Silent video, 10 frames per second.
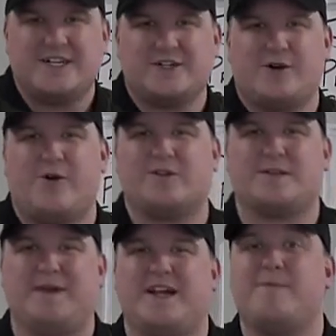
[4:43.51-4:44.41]
goal, to
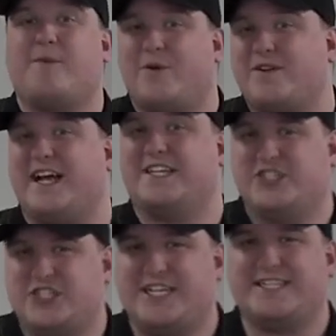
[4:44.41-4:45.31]
become more like
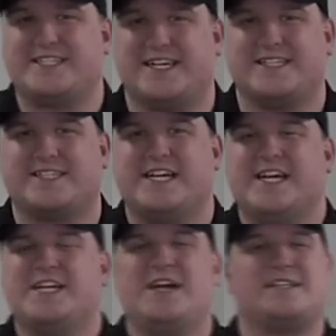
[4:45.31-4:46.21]
Jesus.
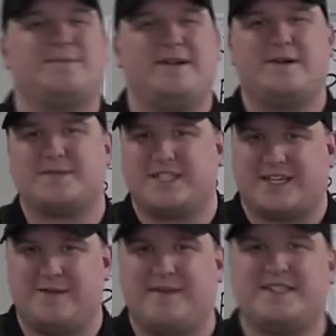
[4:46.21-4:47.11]
You have to be able to
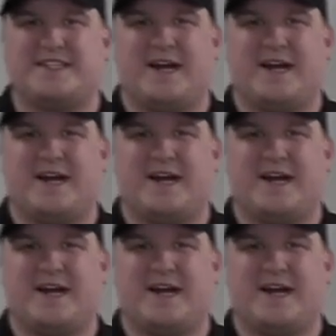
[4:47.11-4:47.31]
commit to that